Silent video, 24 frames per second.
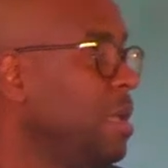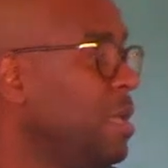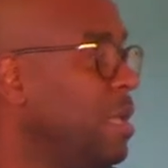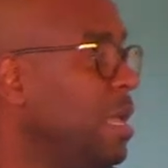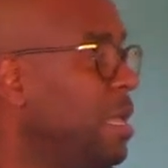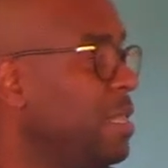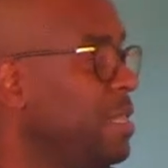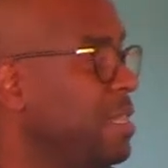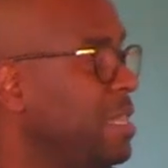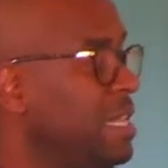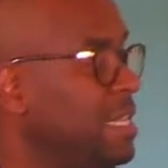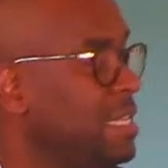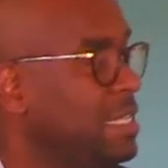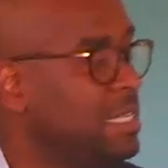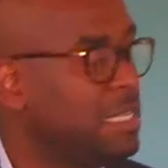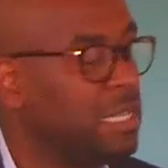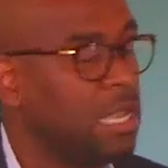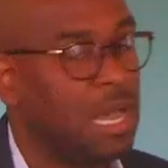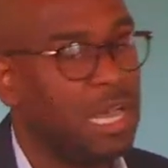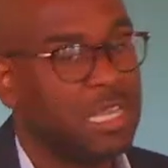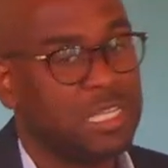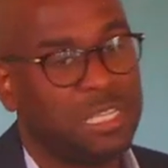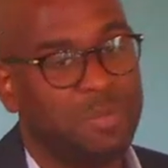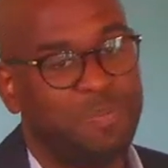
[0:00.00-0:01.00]
This
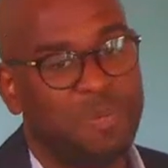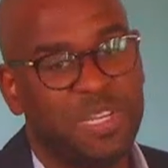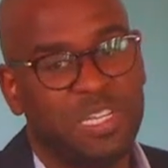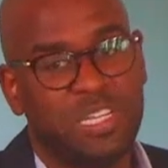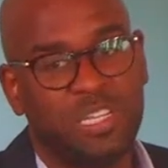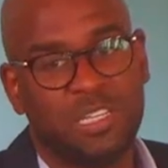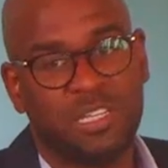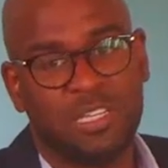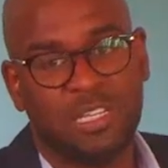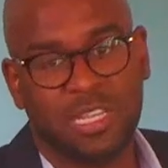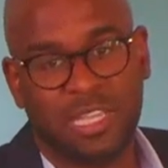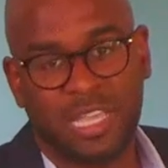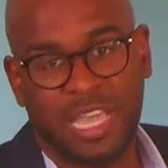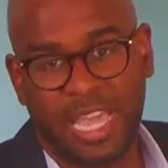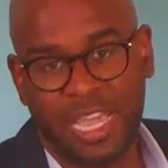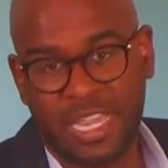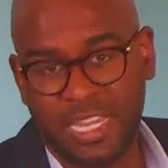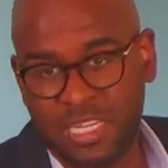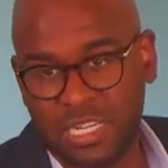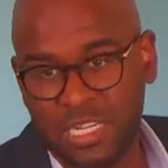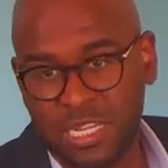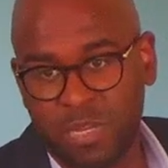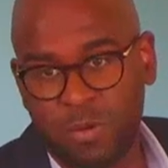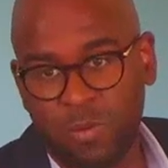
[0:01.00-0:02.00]
auspicious
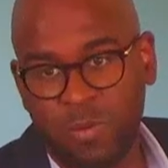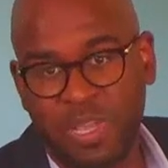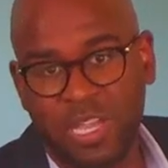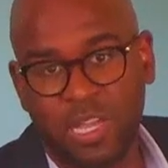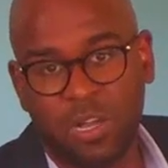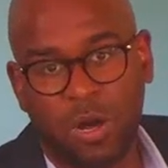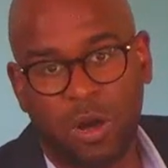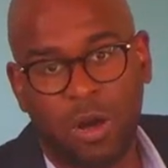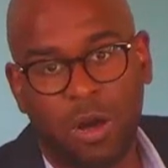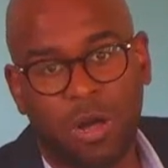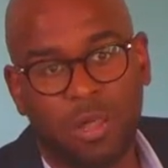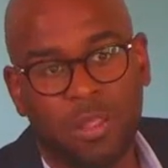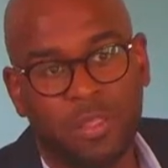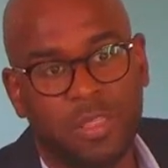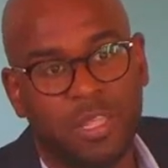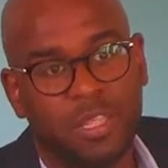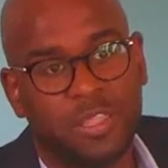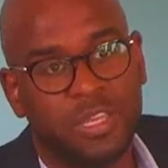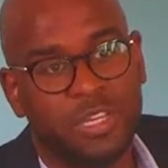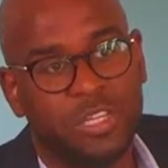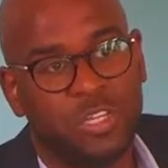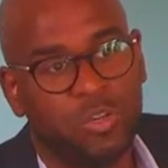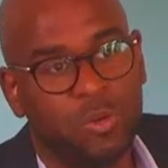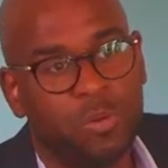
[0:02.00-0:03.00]
occasion we call
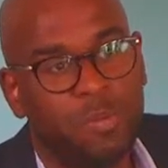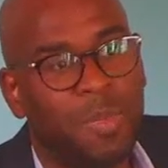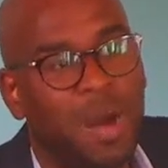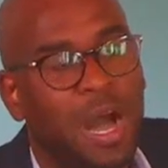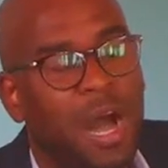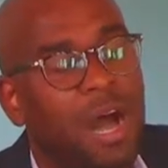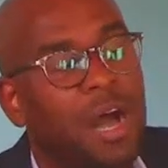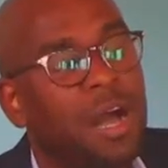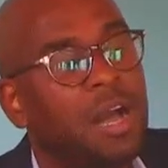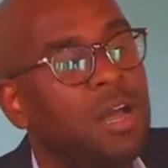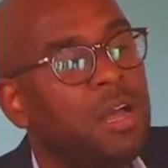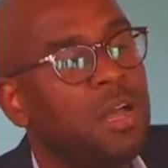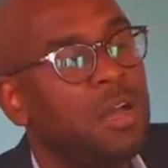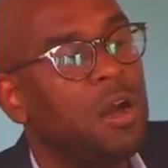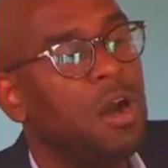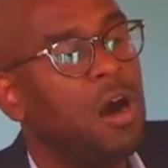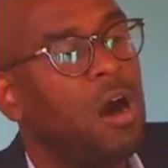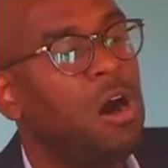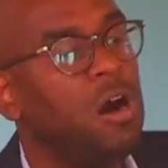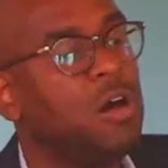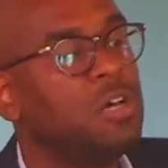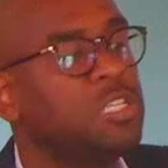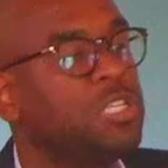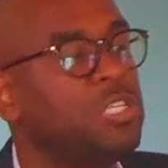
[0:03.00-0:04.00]
the Jummah
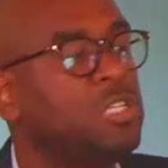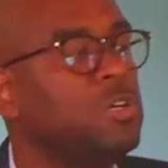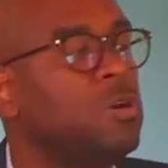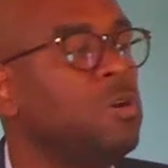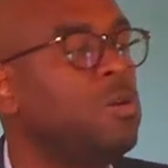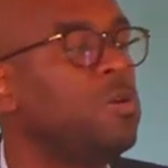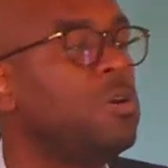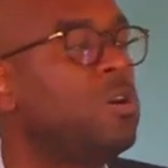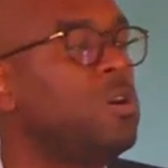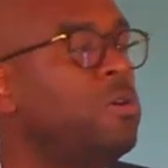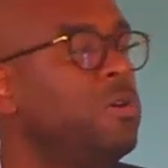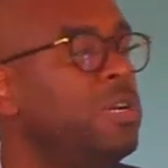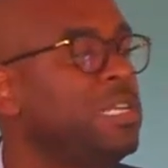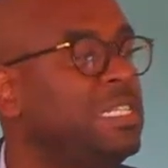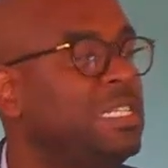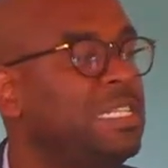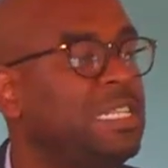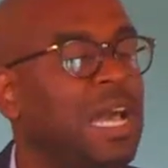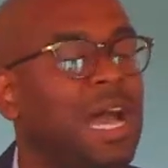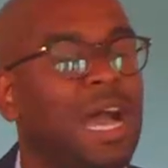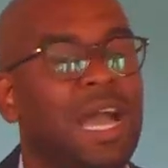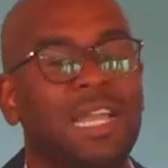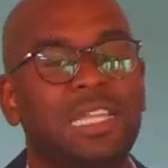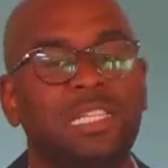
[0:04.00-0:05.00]
also
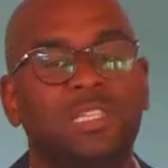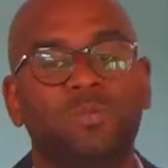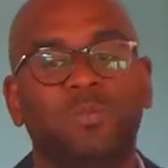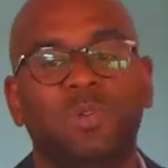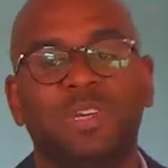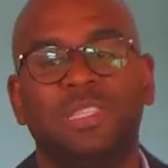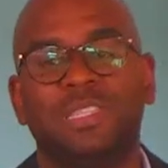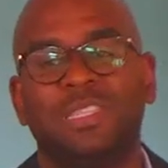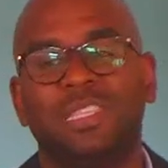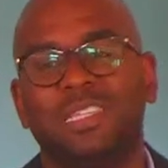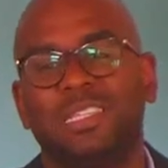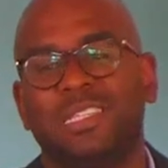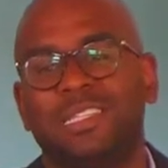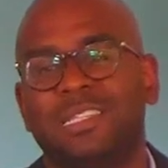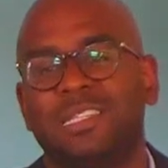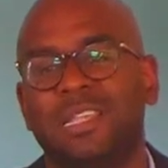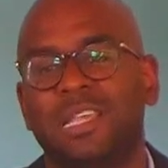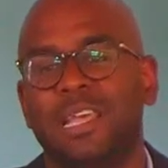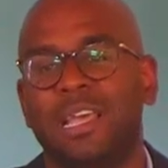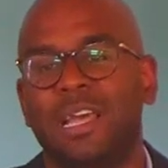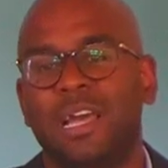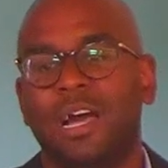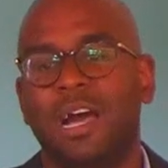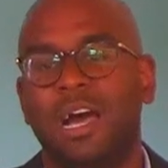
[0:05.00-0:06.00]
coincides with this
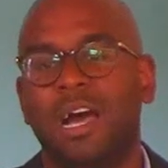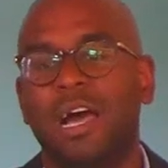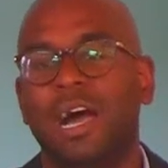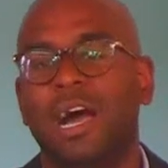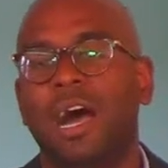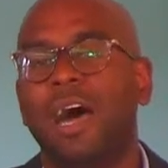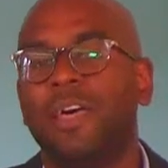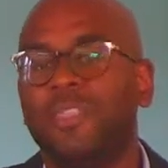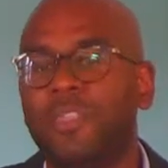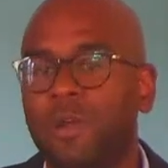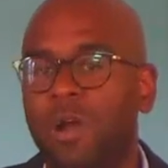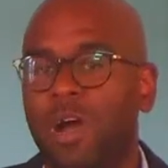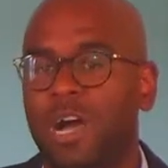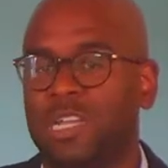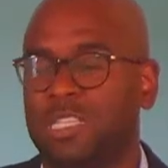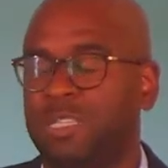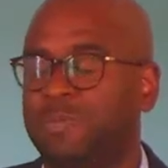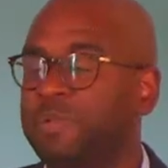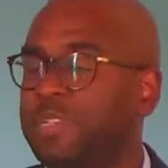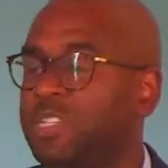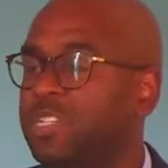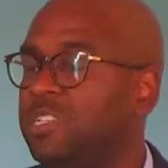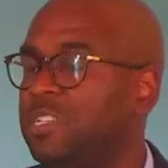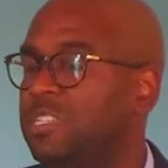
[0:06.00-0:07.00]
other
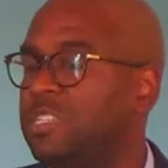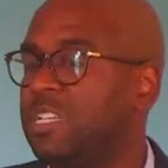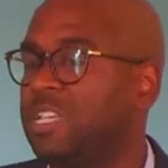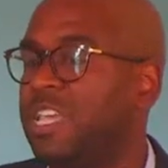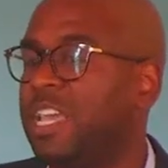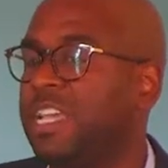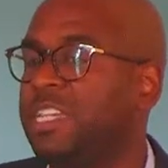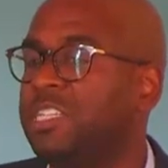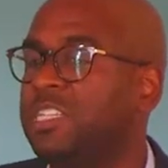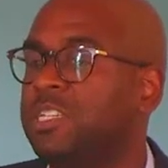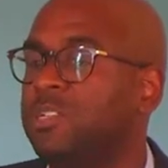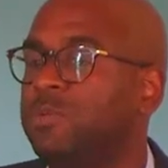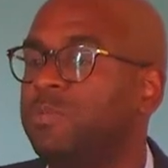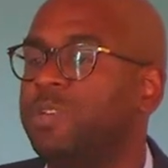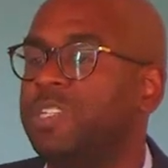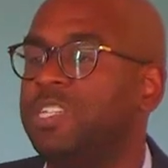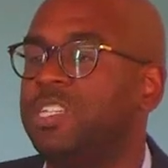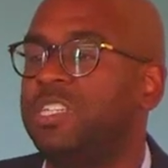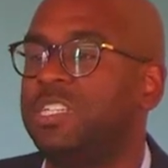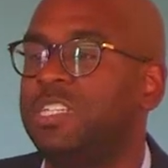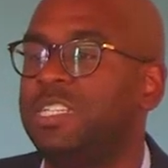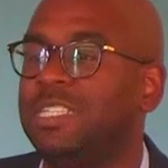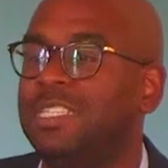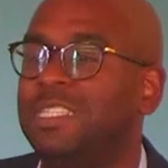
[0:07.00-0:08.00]
auspicious occasion, which
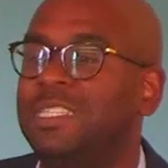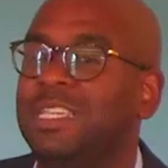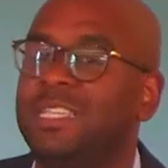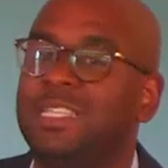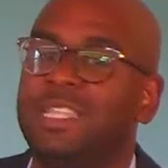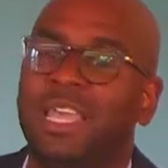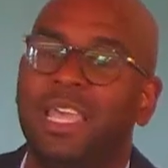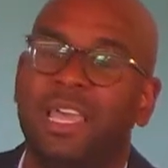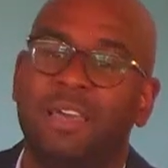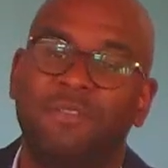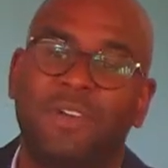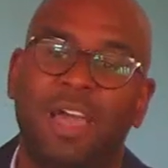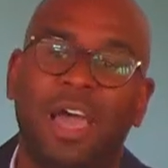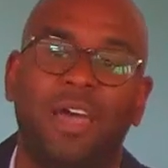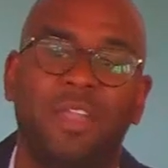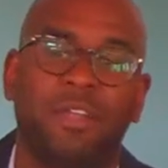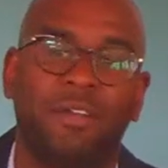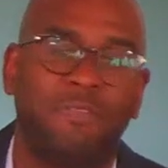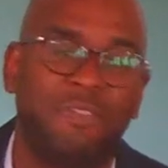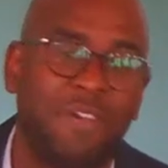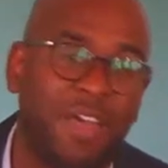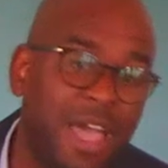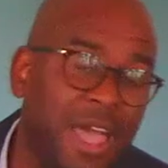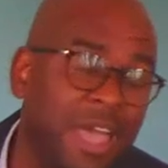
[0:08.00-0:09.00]
is the day of
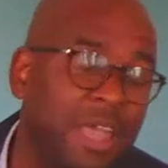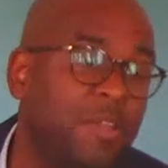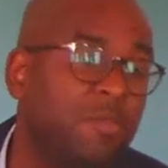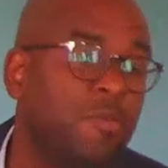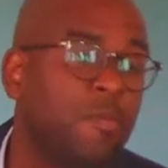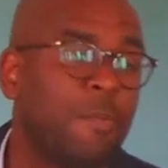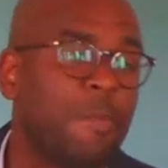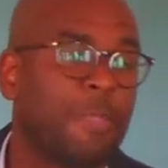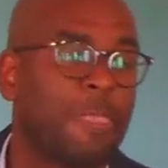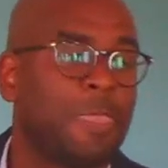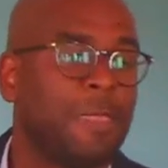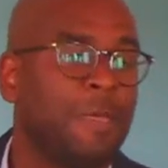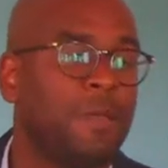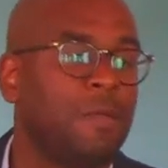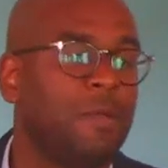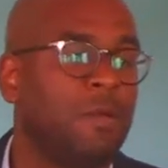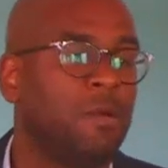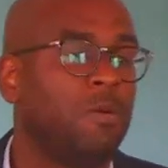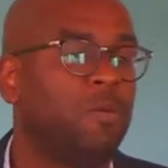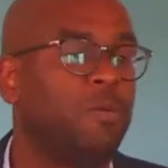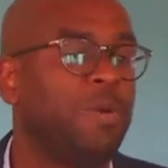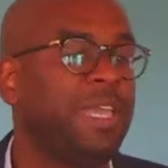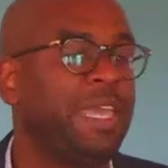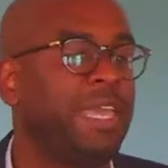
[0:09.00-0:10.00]
Arafat
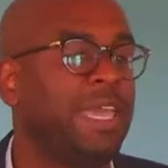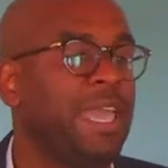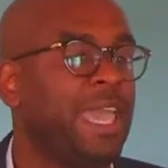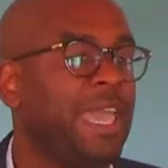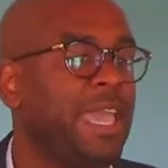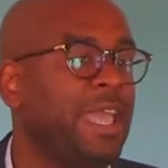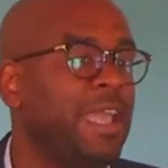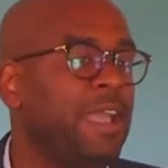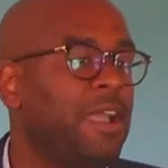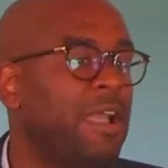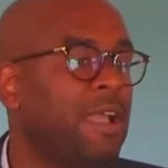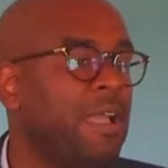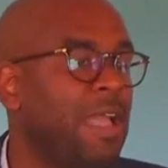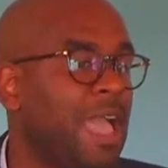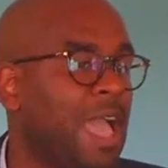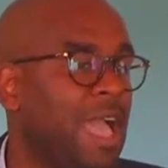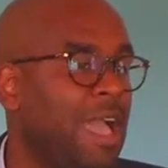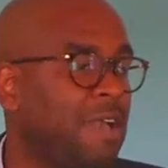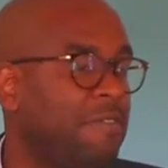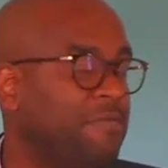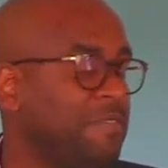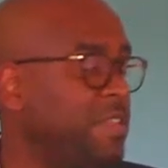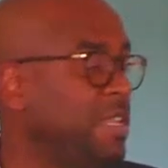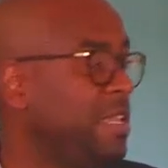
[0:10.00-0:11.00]
we here
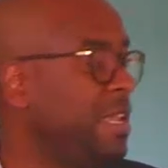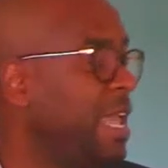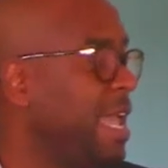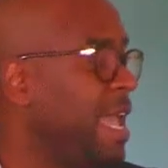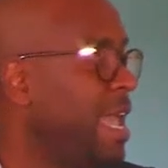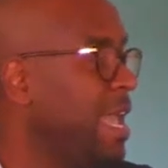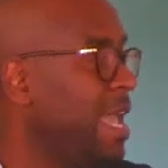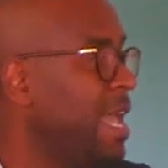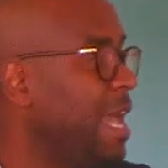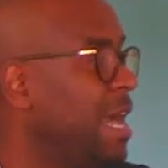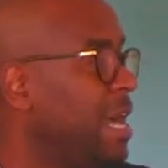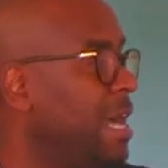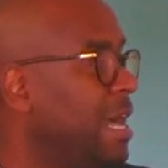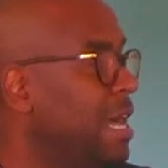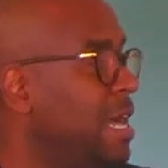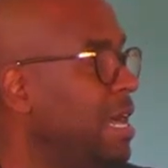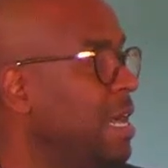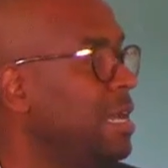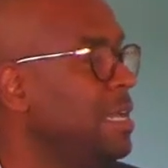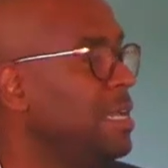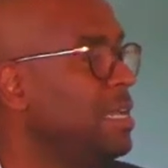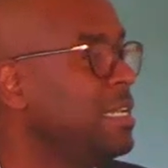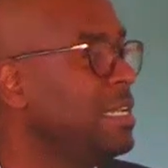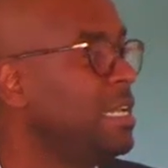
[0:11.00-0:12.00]
have today a,
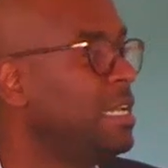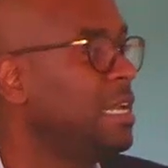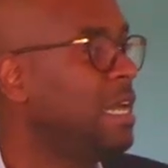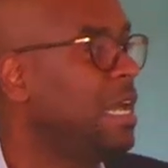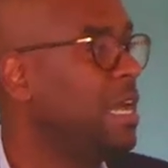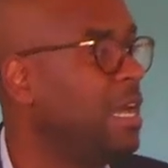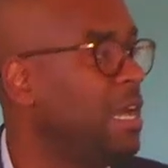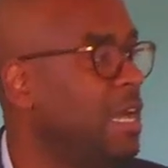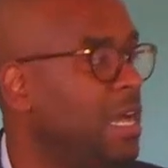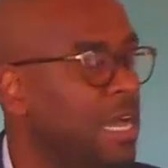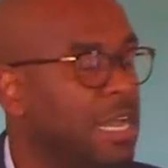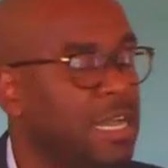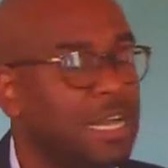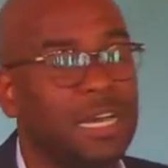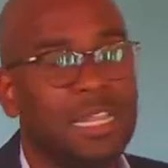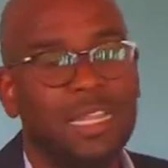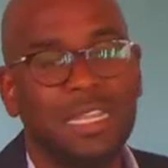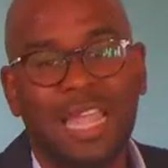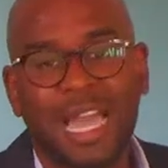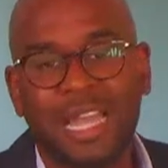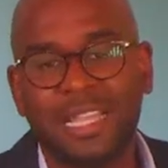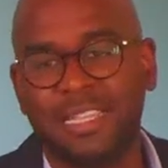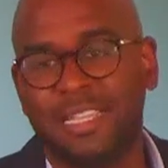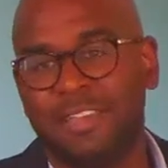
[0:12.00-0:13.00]
a, a
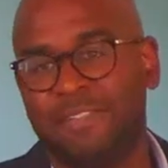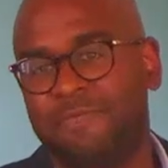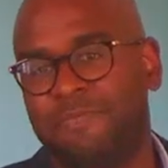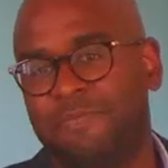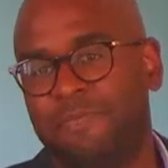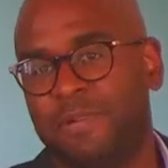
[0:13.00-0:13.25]
collective